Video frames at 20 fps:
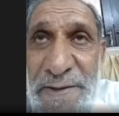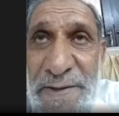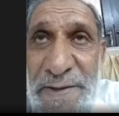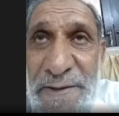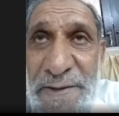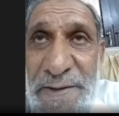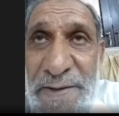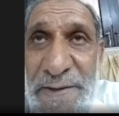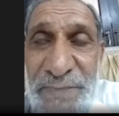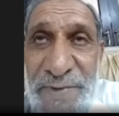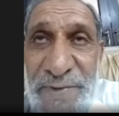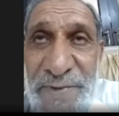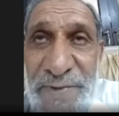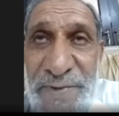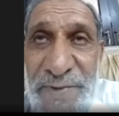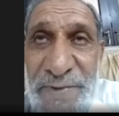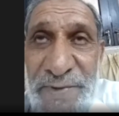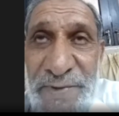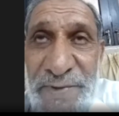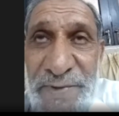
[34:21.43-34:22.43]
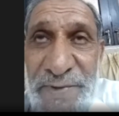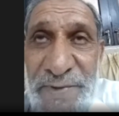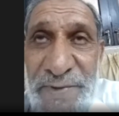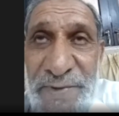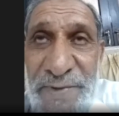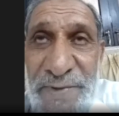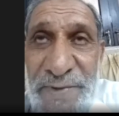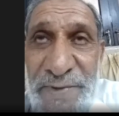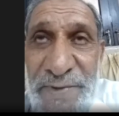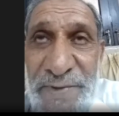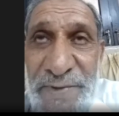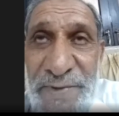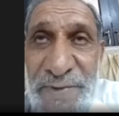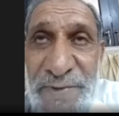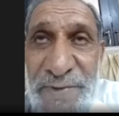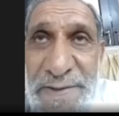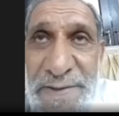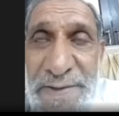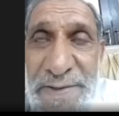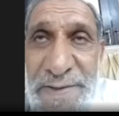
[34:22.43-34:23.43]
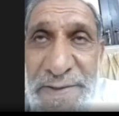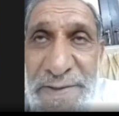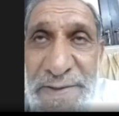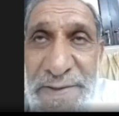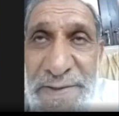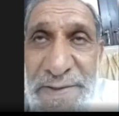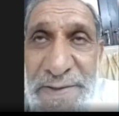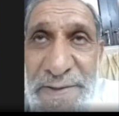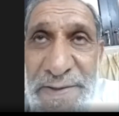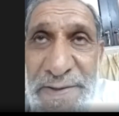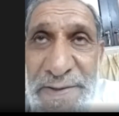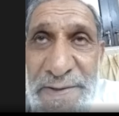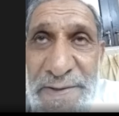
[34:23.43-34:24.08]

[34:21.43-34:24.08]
Nothing is said.